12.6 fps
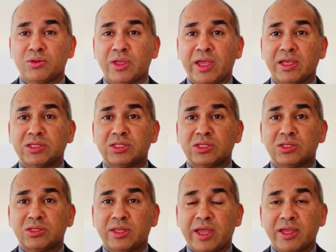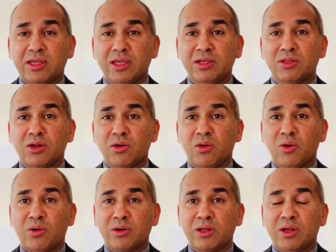thanking the
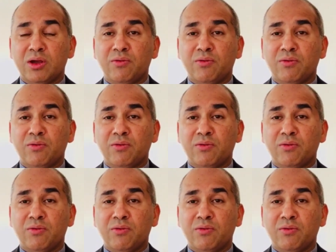Lord,